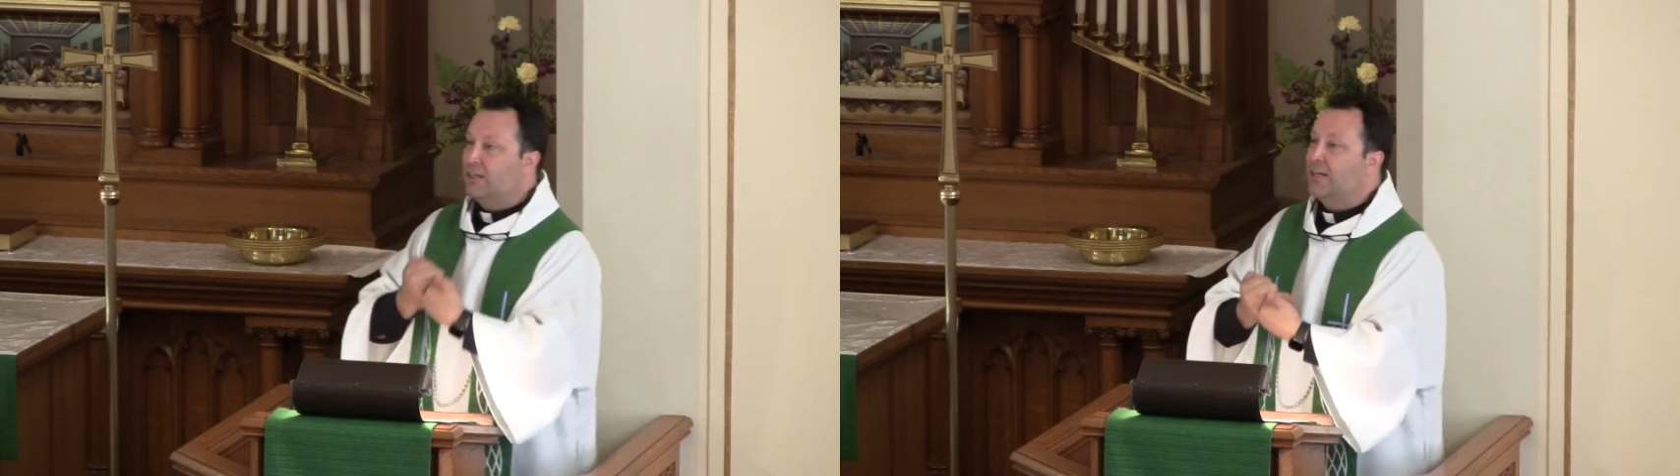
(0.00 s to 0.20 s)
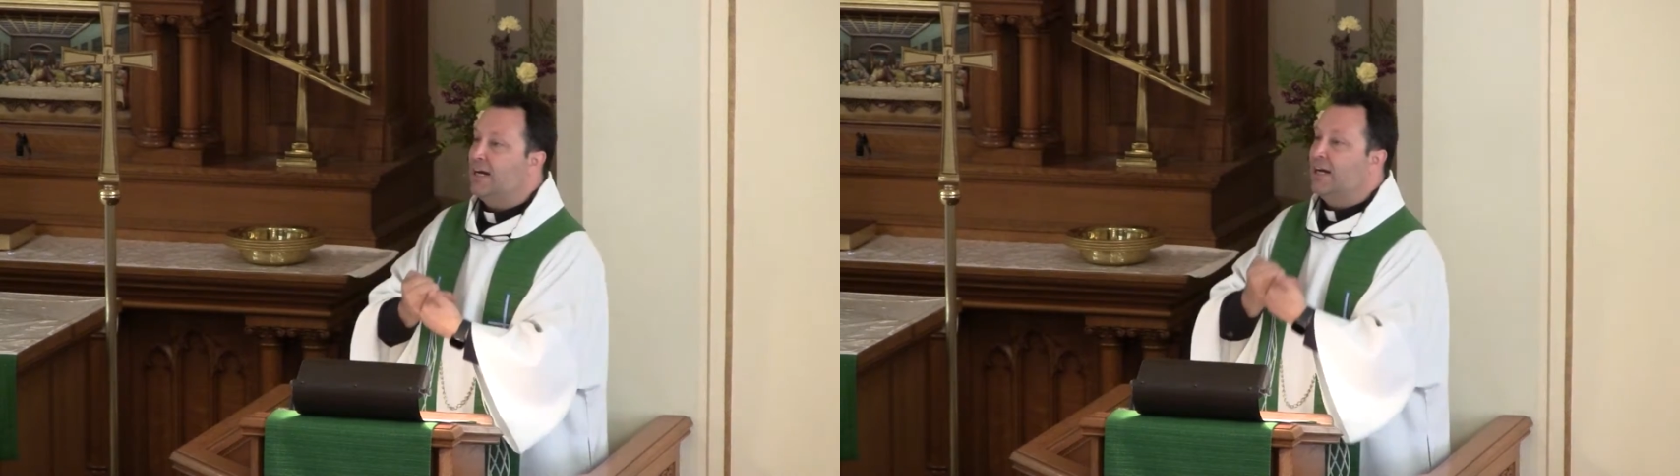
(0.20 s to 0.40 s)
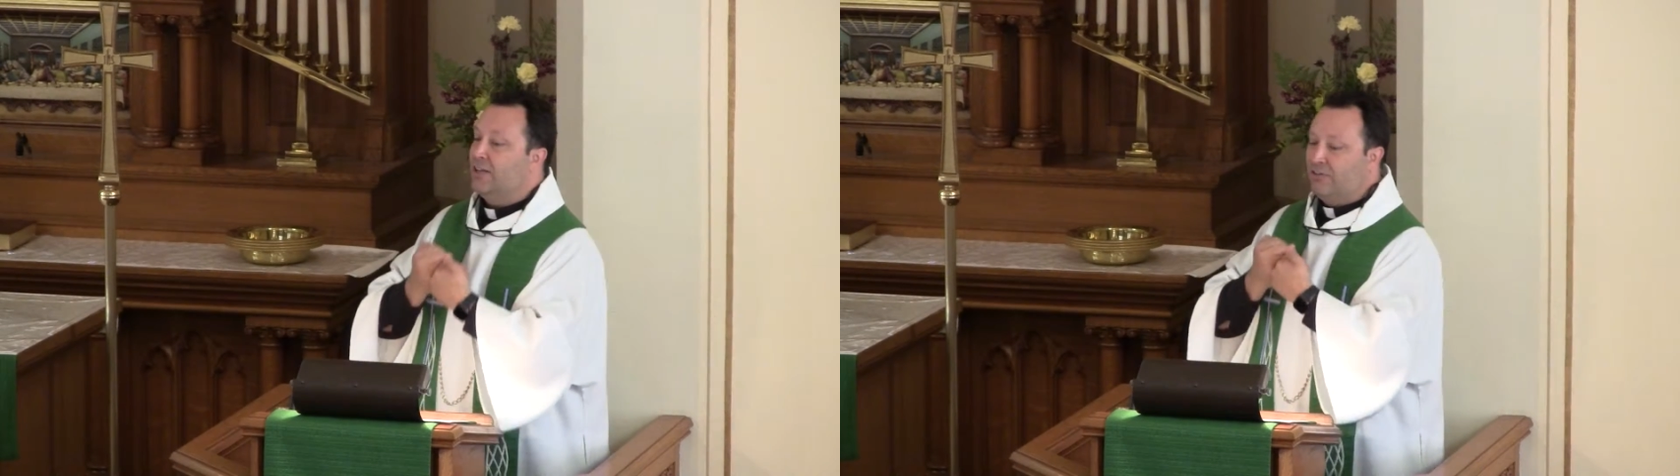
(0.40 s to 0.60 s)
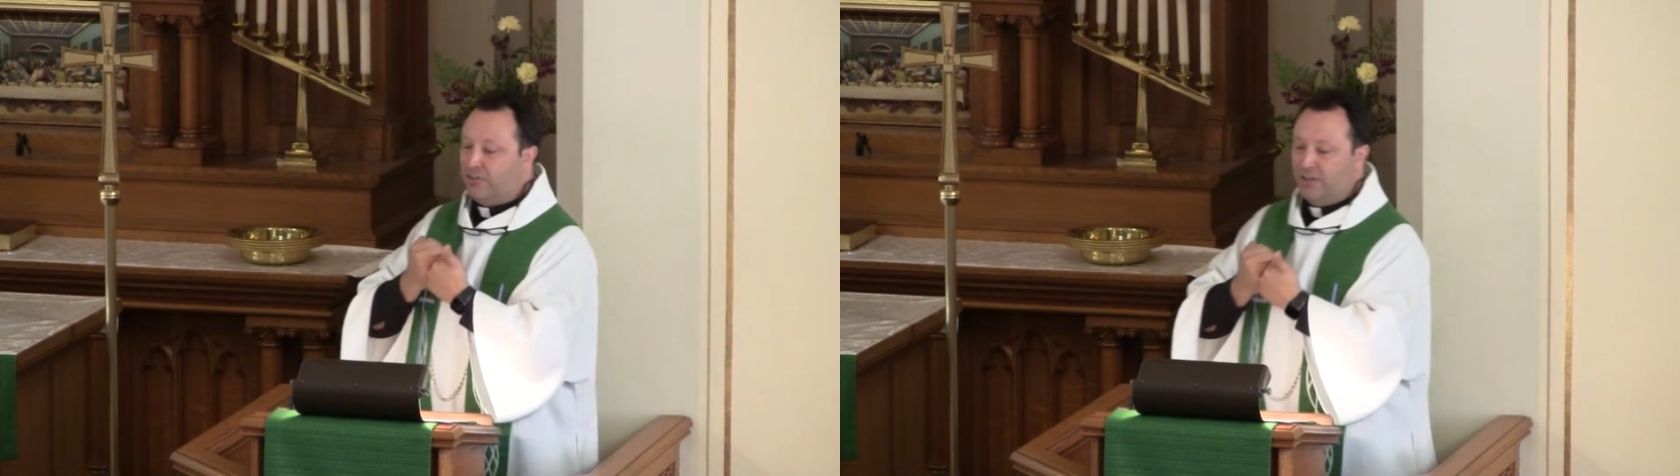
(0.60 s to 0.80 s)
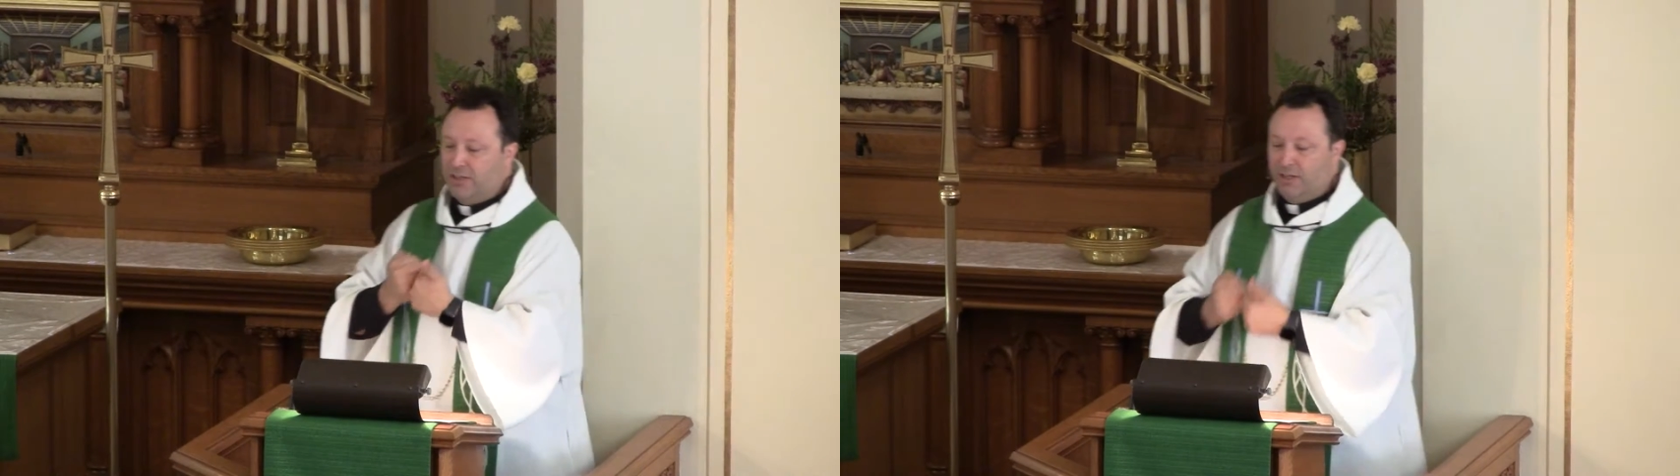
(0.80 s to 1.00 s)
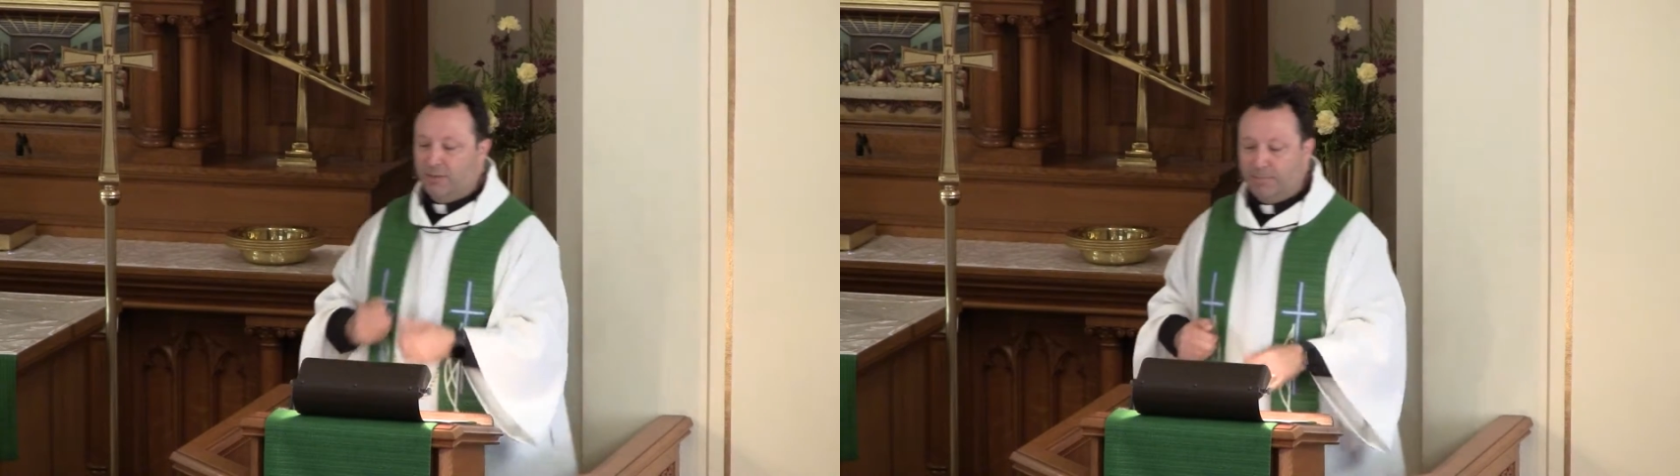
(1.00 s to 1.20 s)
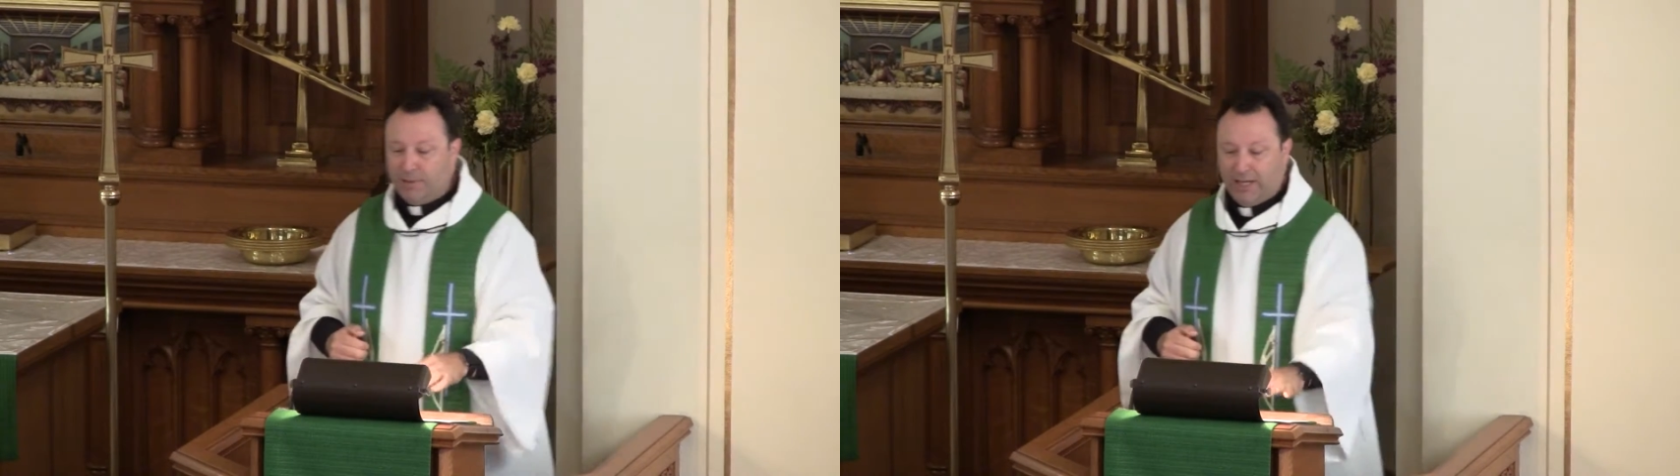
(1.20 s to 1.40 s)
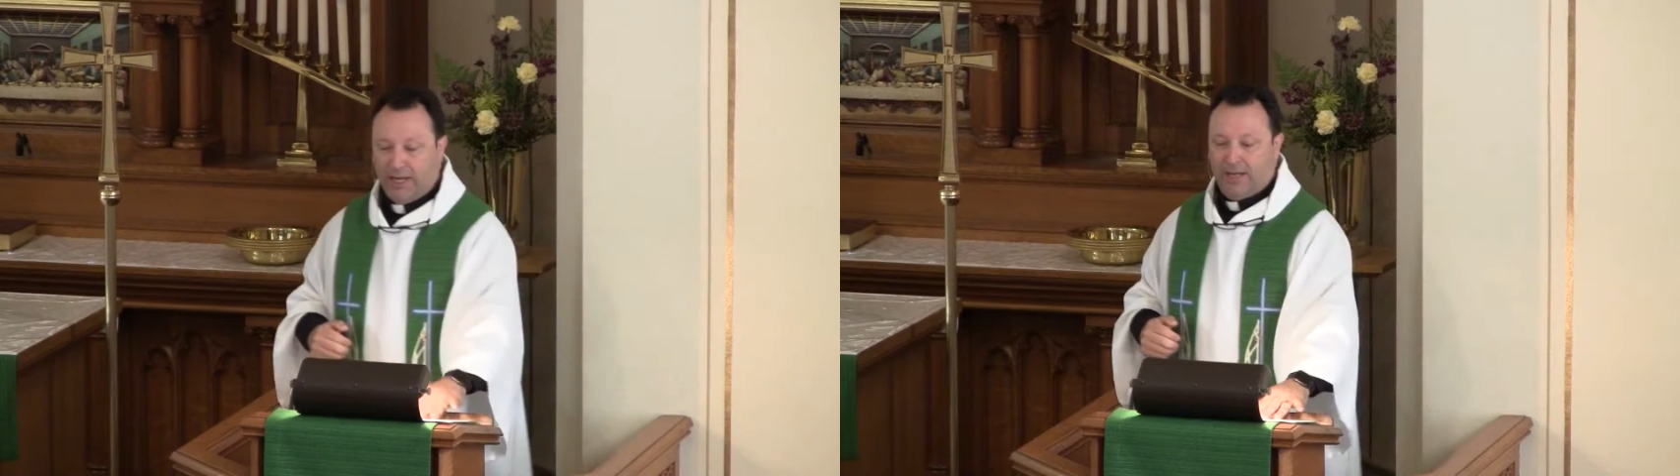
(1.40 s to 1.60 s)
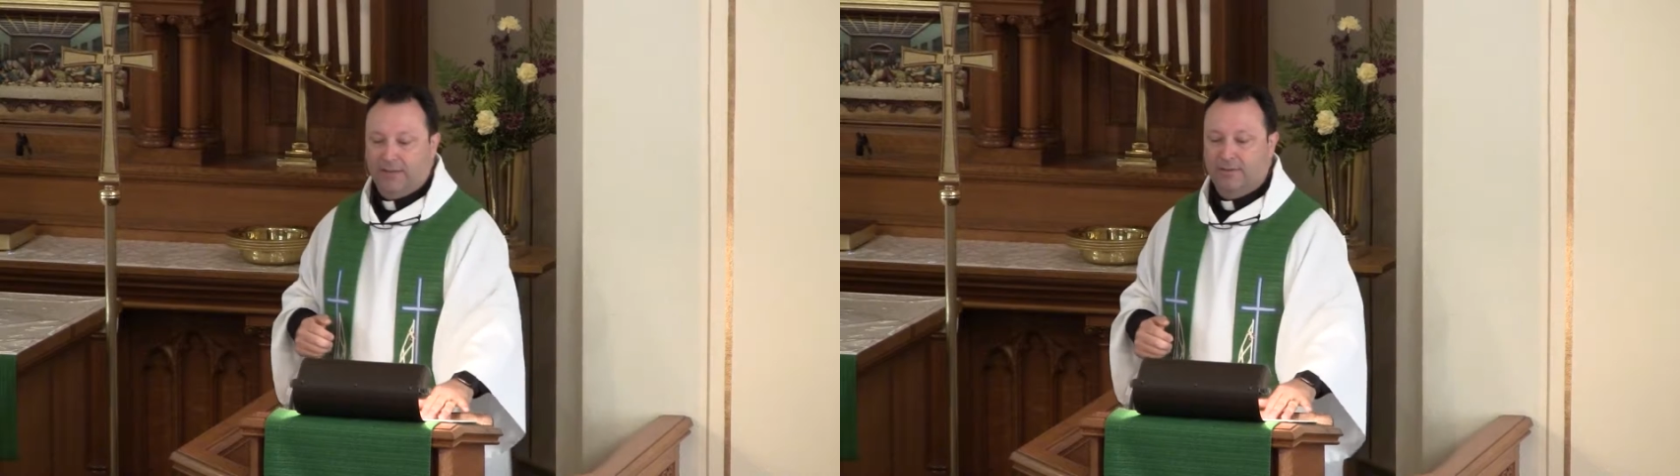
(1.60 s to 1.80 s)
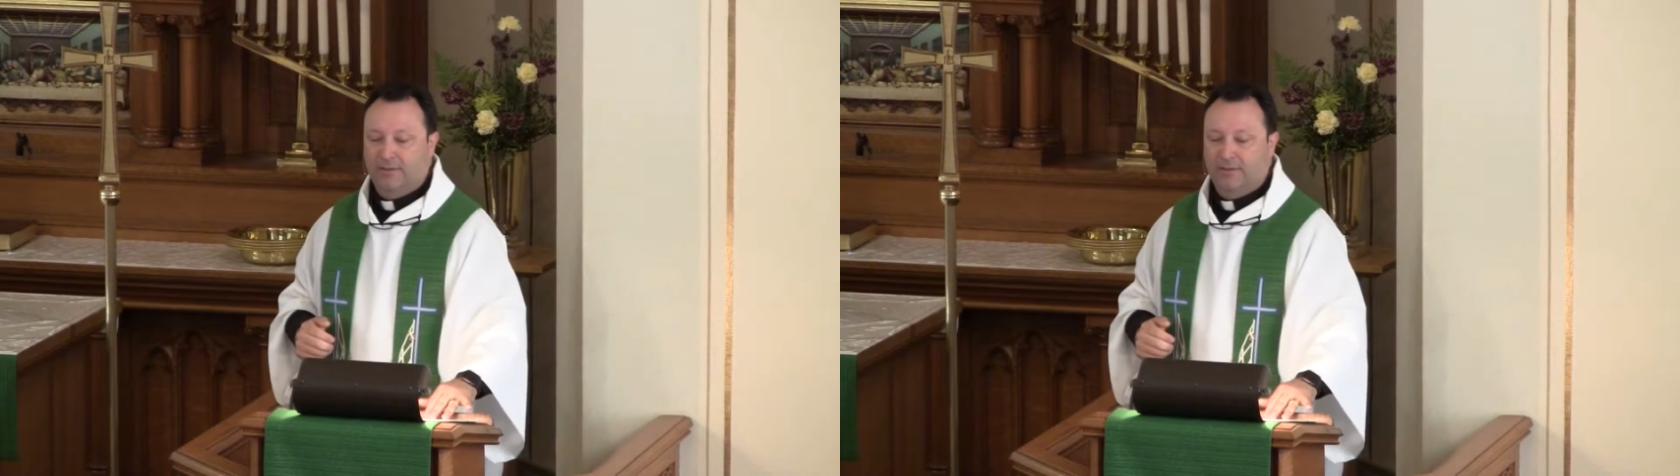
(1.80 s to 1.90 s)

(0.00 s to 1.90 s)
God's plan.